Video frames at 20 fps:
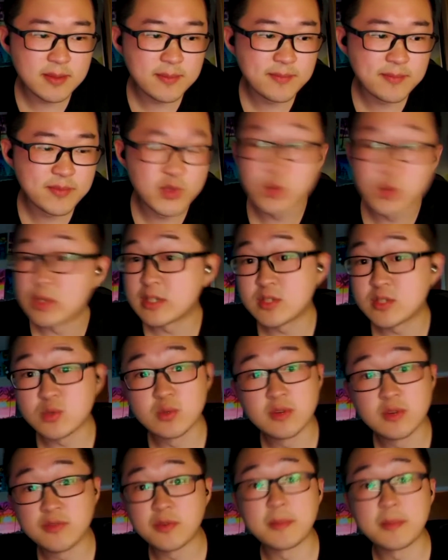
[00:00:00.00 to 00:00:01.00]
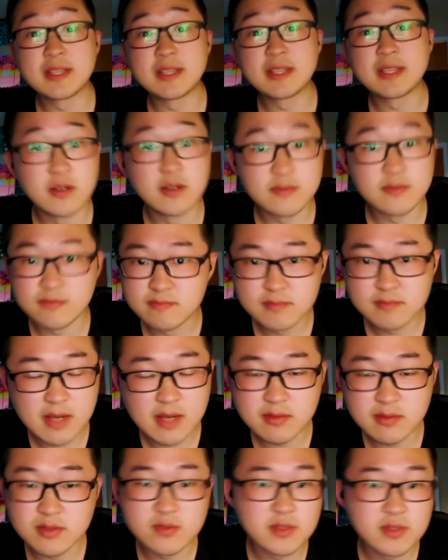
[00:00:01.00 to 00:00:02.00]
doing school for myself. I
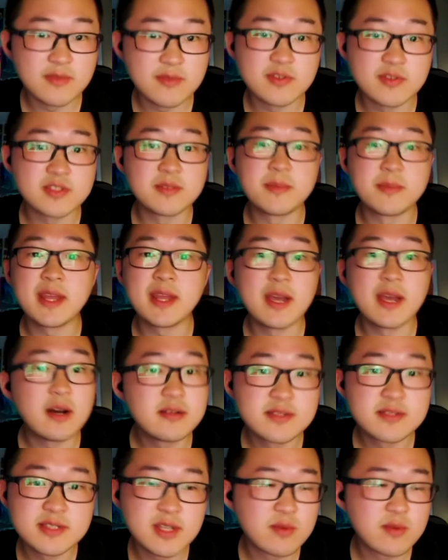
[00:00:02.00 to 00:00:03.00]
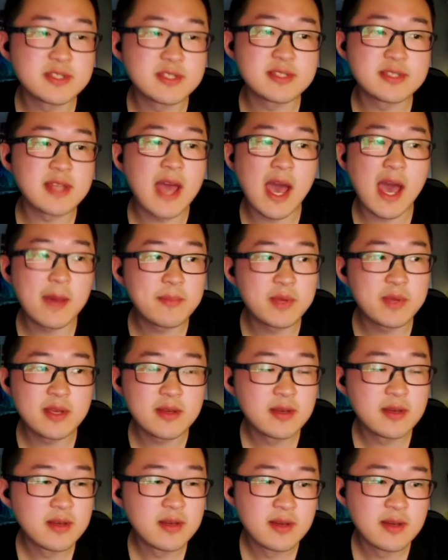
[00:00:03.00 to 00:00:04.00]
was doing it for somebody else. I wasn't
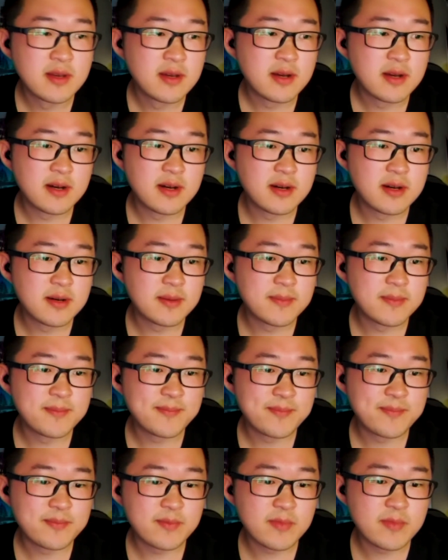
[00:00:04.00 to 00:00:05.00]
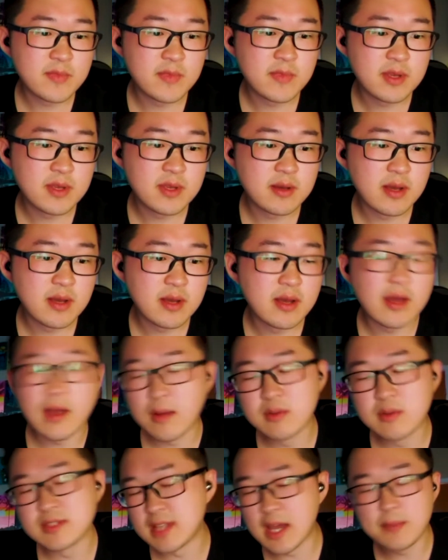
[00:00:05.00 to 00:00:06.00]
happy. Um,
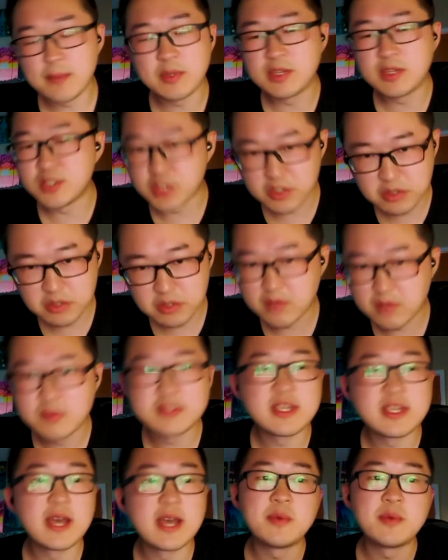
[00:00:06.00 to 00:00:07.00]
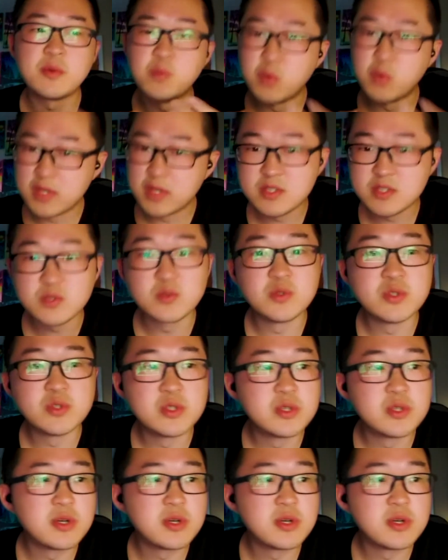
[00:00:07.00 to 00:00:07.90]
I wasn't happy in general. I wasn't happy with school.